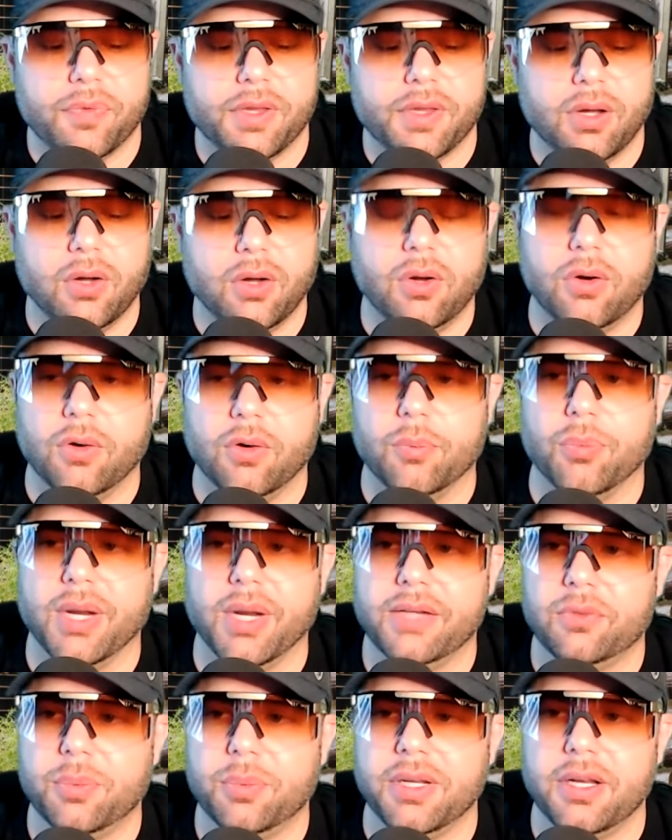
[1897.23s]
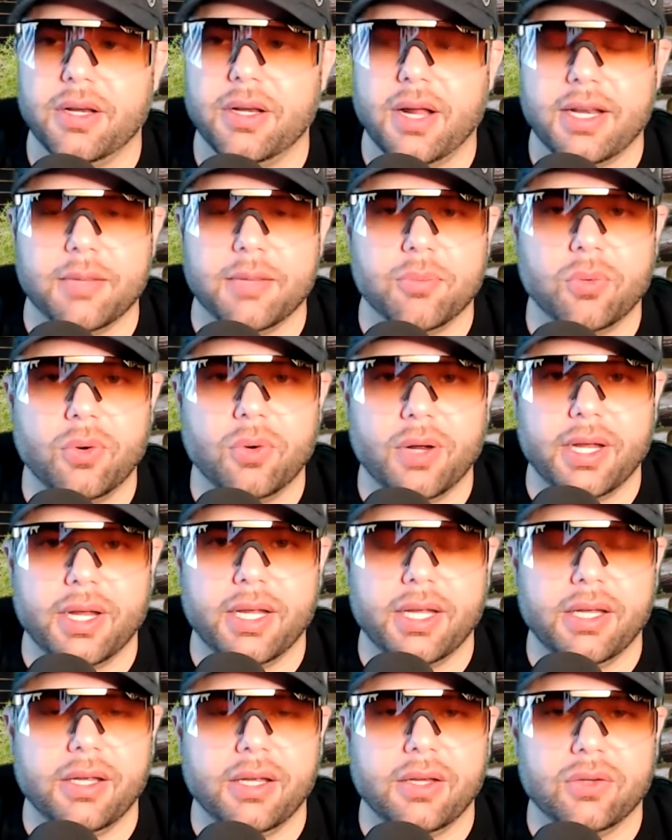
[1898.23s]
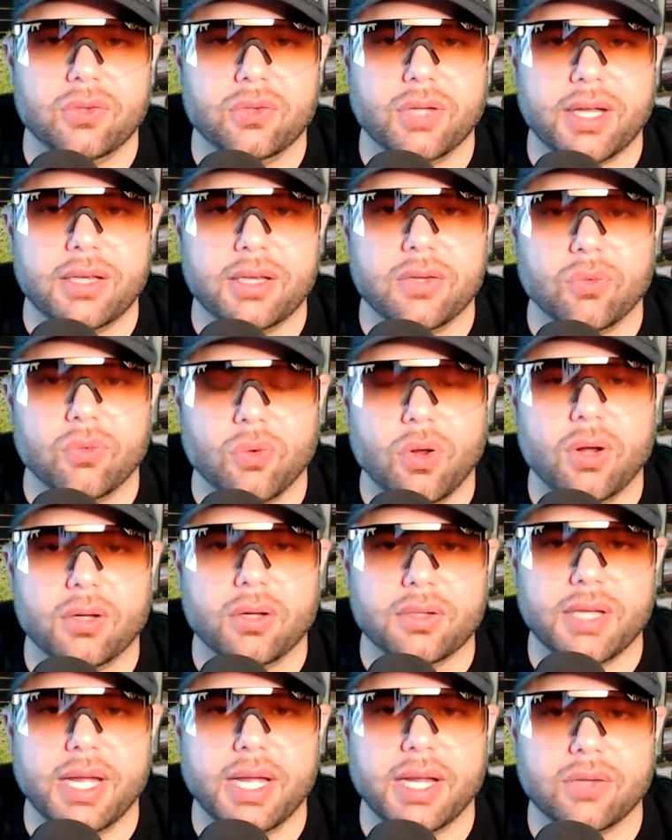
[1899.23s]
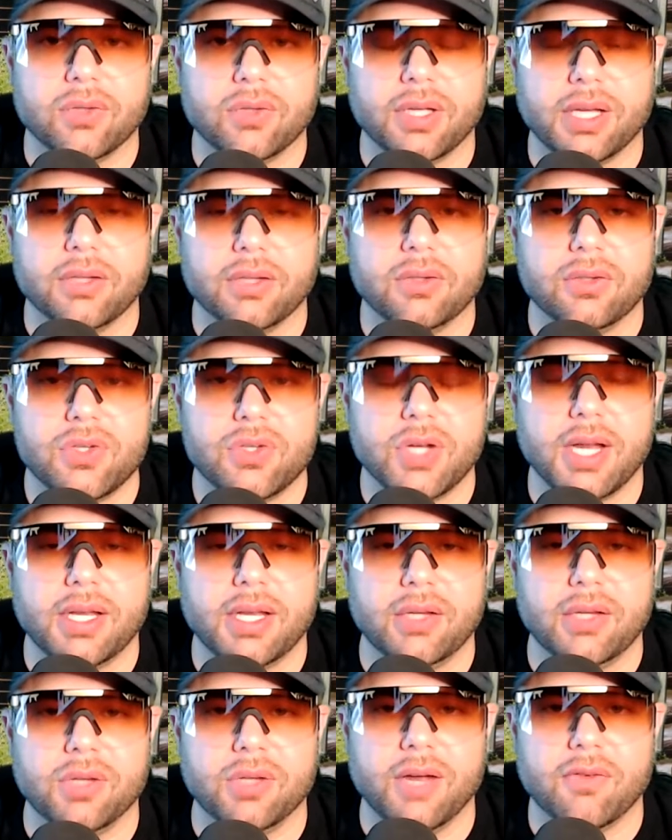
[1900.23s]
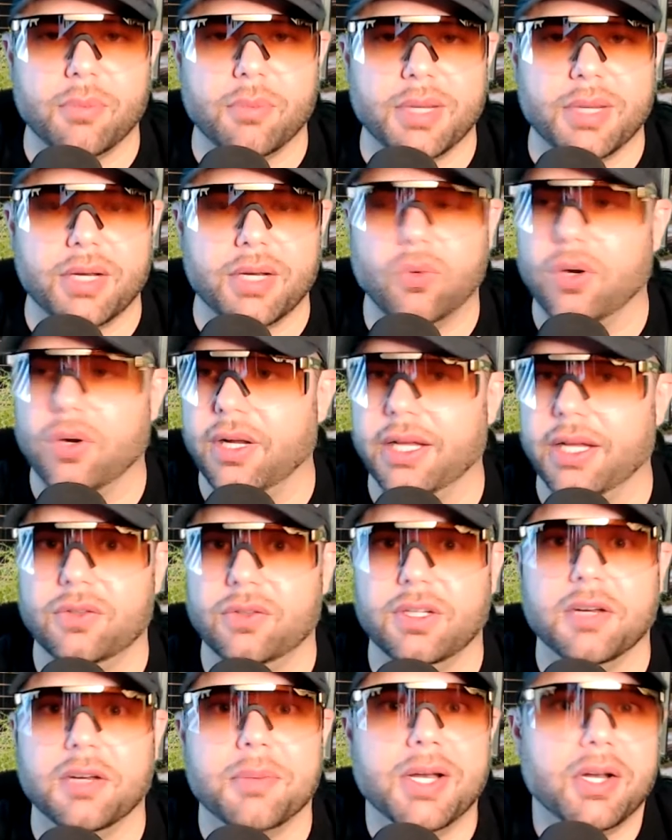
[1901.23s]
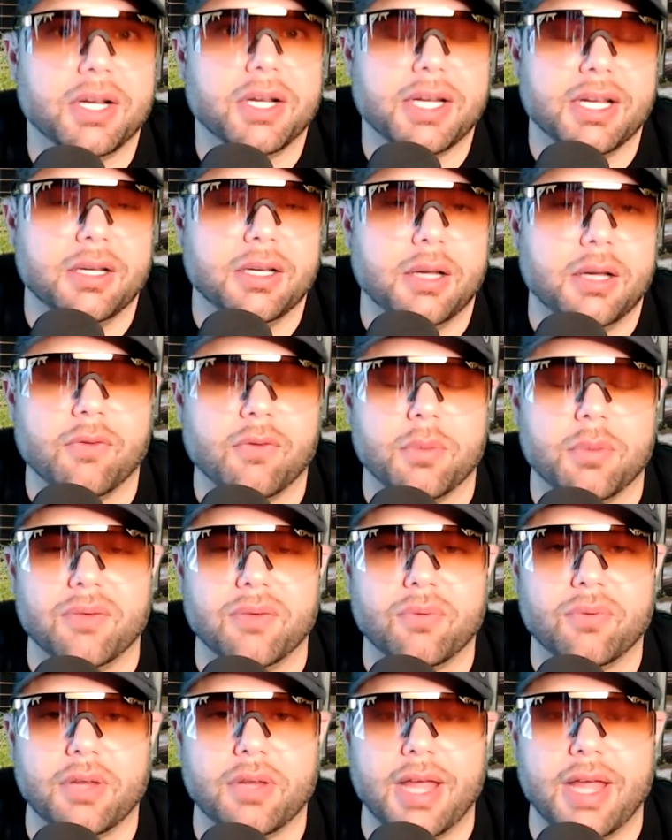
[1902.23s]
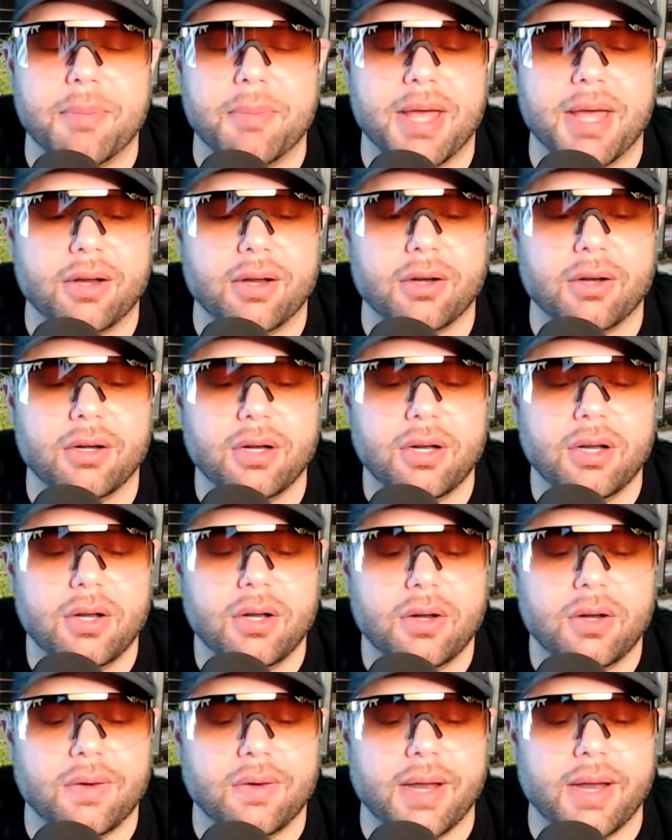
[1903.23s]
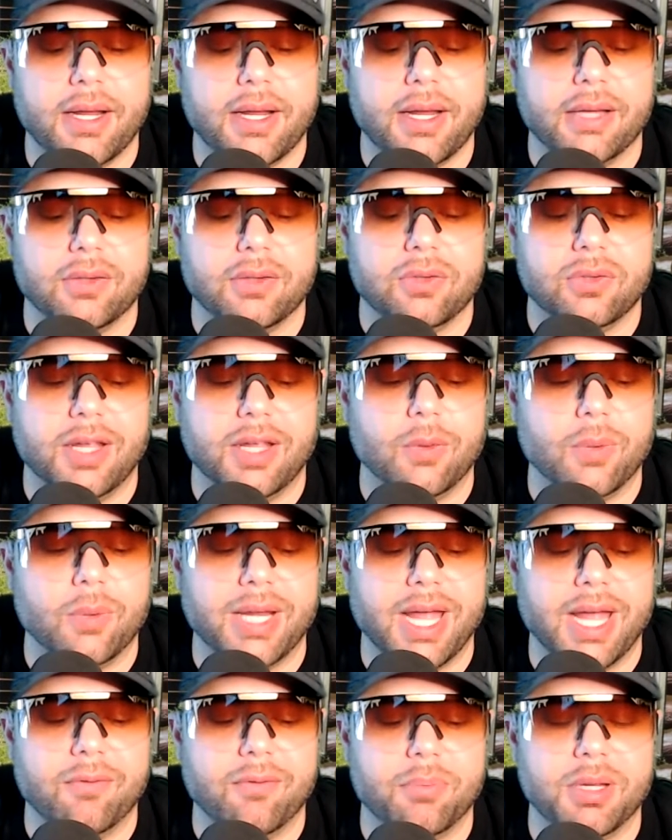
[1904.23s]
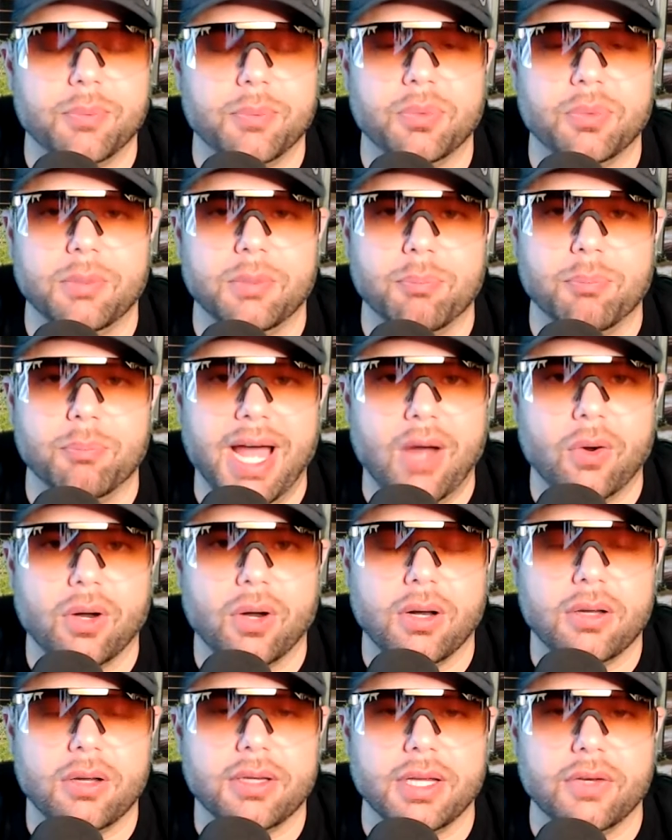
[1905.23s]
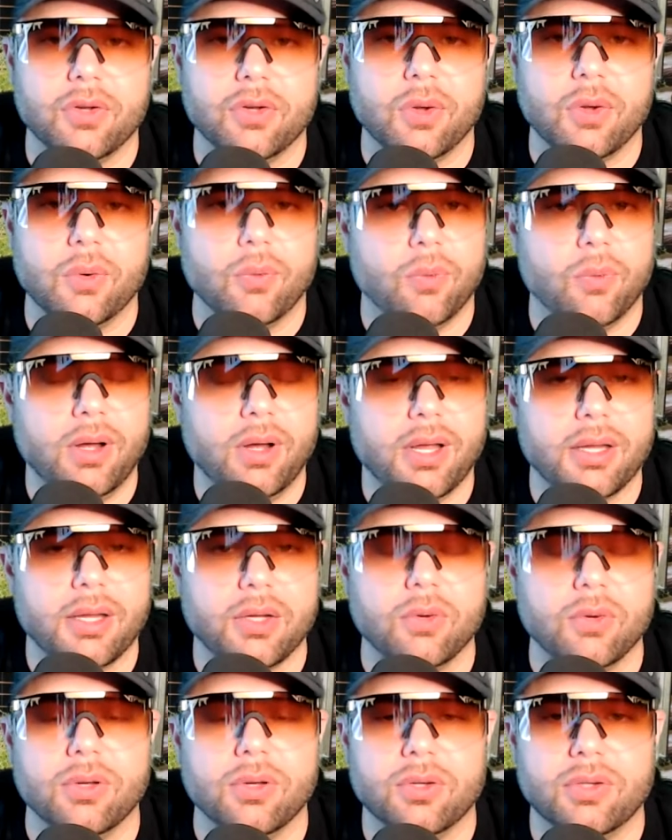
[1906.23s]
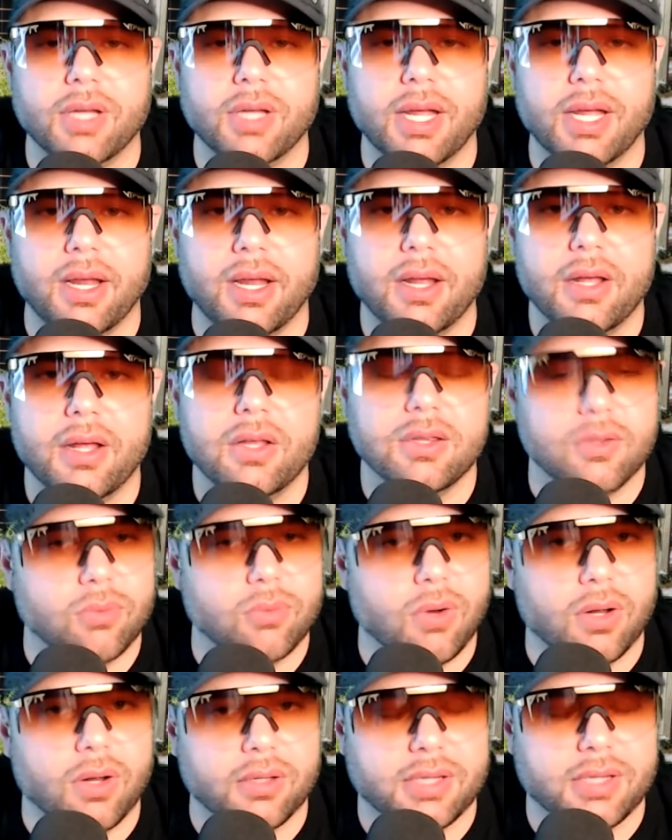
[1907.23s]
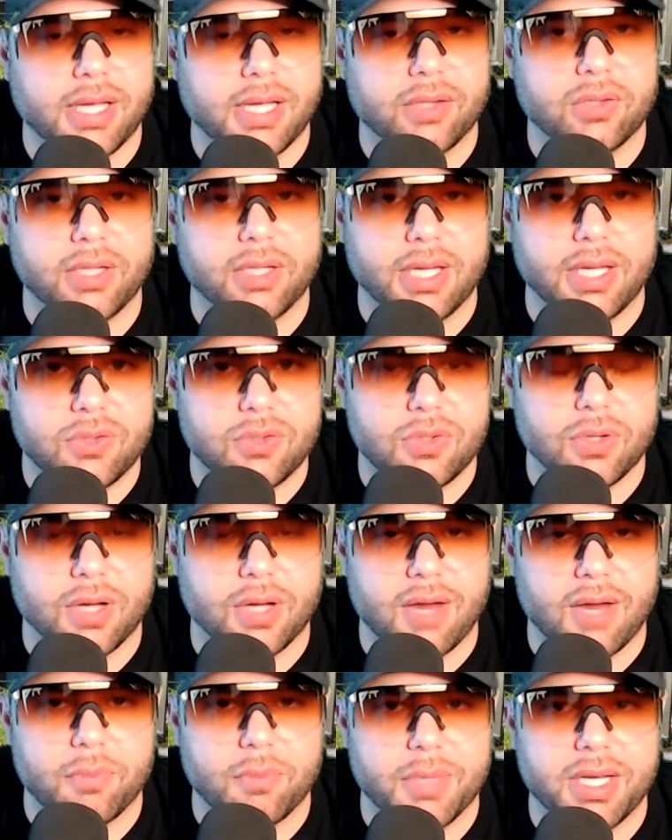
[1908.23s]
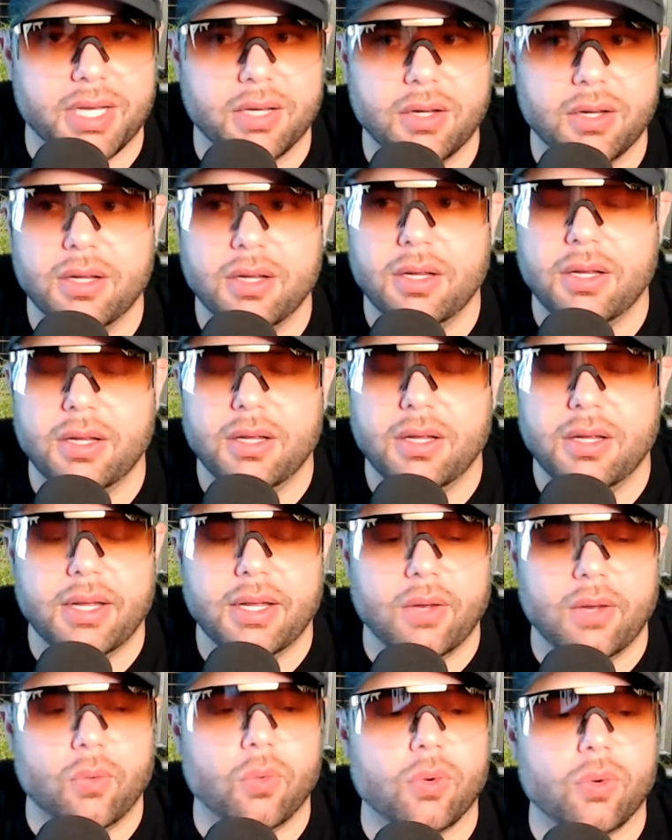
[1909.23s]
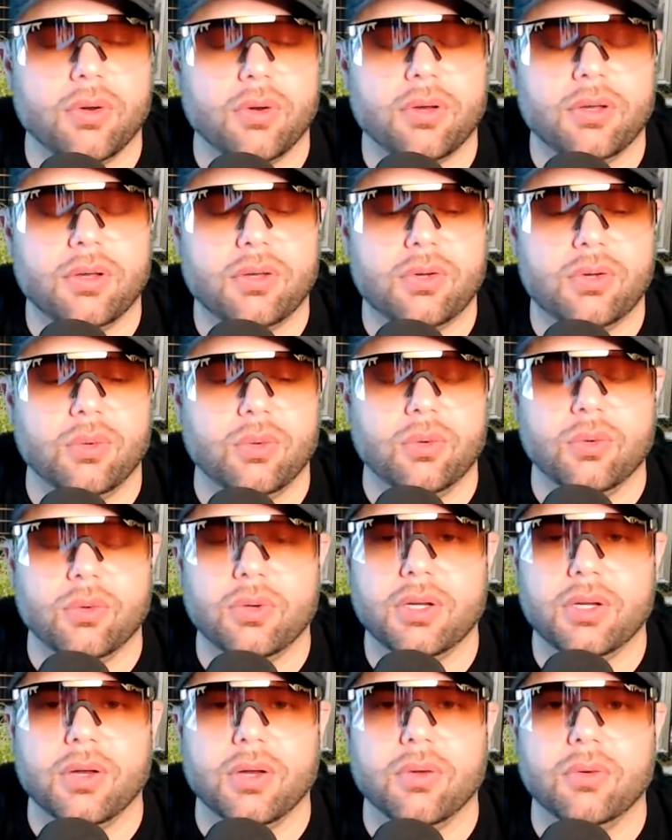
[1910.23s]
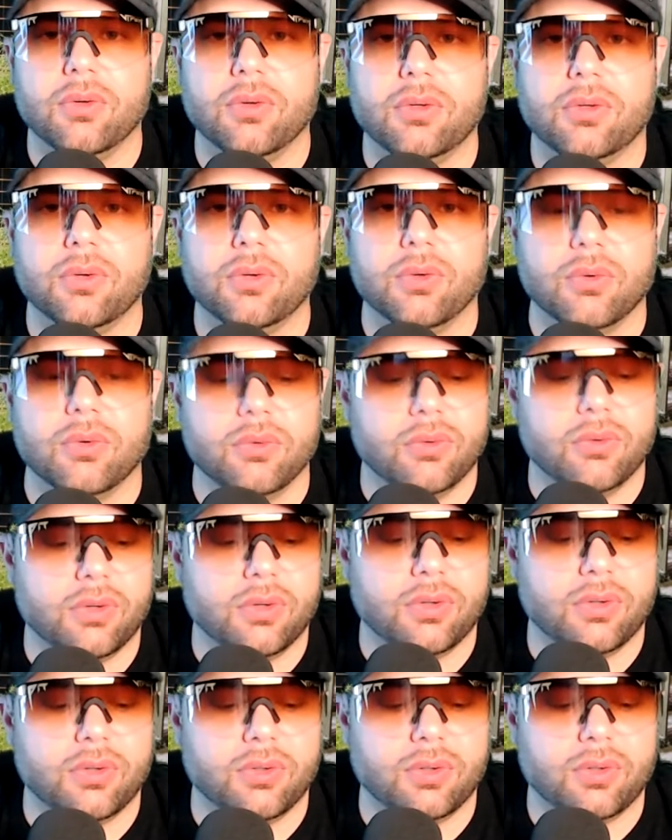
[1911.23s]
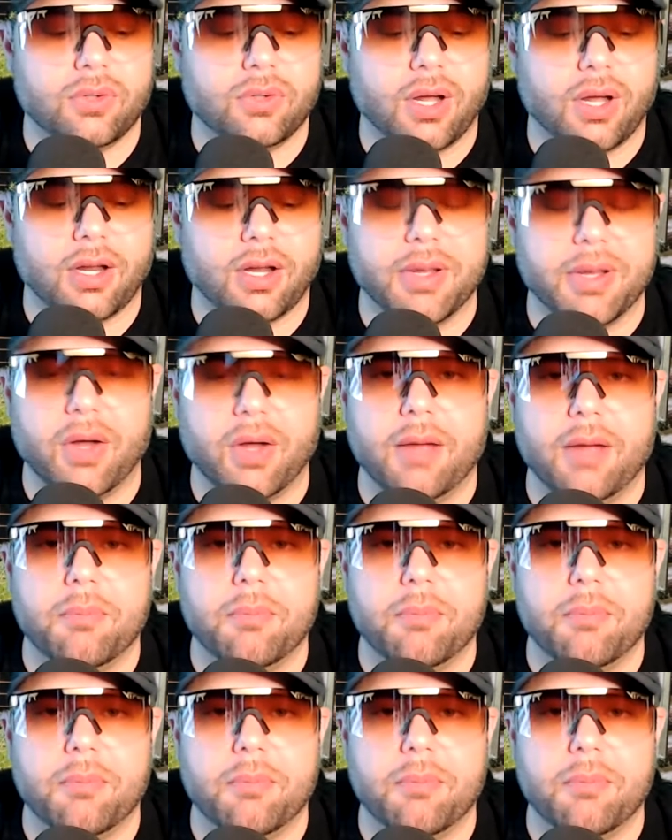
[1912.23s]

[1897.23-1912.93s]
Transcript: oh, Brett's been a naughty boy. He said the wrong things against the Chinese government or against the American government for that matter, right? And say we have people in power that don't want you to say the wrong things against your government or to talk about